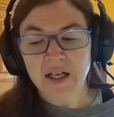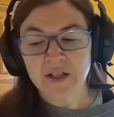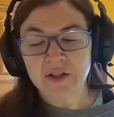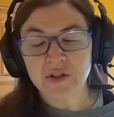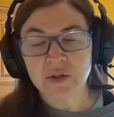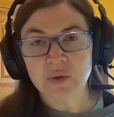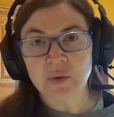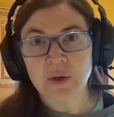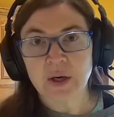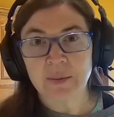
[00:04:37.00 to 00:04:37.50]

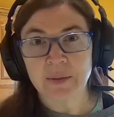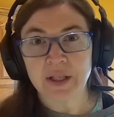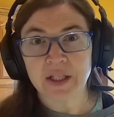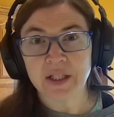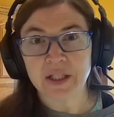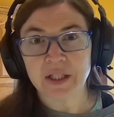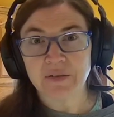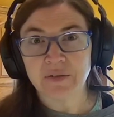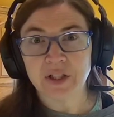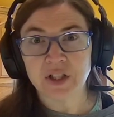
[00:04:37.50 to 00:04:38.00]
So I'm going to
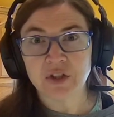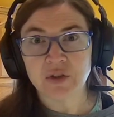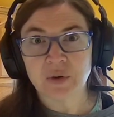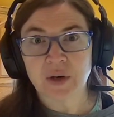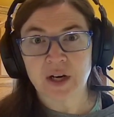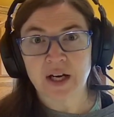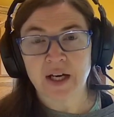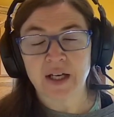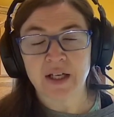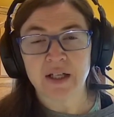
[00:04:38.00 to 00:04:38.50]
give it a
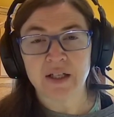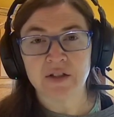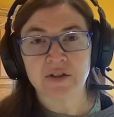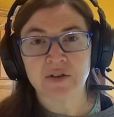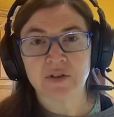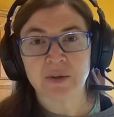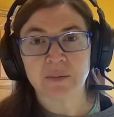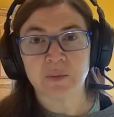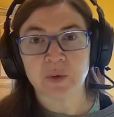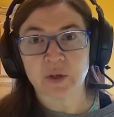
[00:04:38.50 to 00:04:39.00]
try. It's
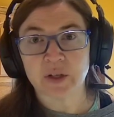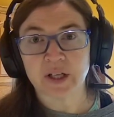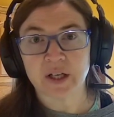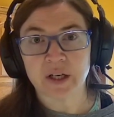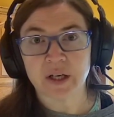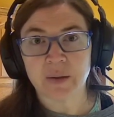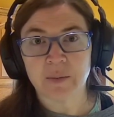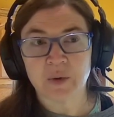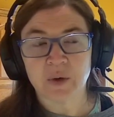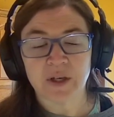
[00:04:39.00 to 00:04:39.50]
from Maria
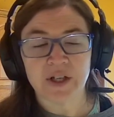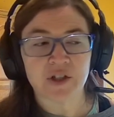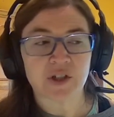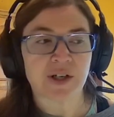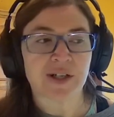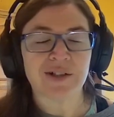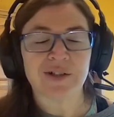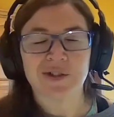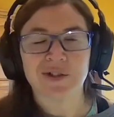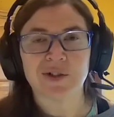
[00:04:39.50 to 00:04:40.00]
Emmerich.
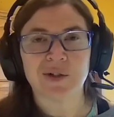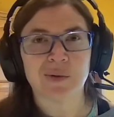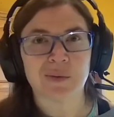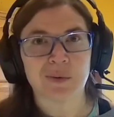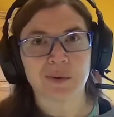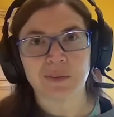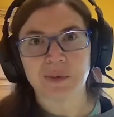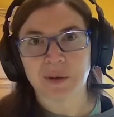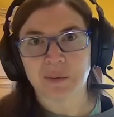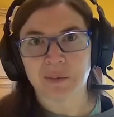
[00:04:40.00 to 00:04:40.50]
I don't
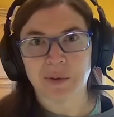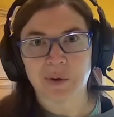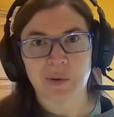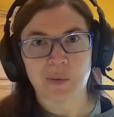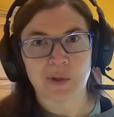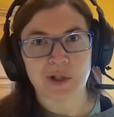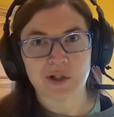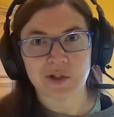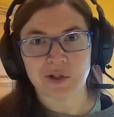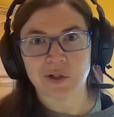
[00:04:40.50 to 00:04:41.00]
remember
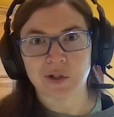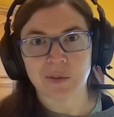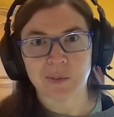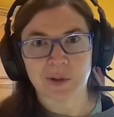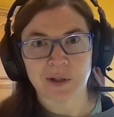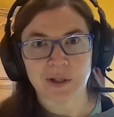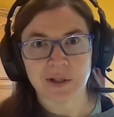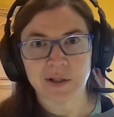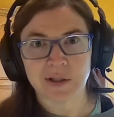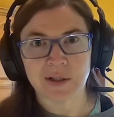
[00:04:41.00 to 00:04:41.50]
which
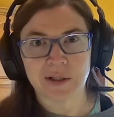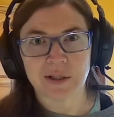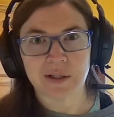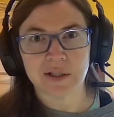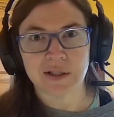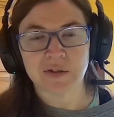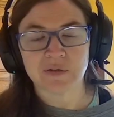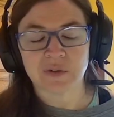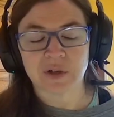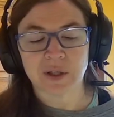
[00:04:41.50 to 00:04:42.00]
cookbook it
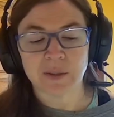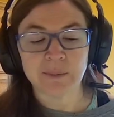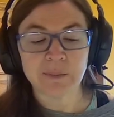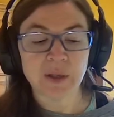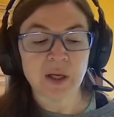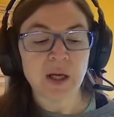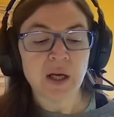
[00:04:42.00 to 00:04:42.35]
is from.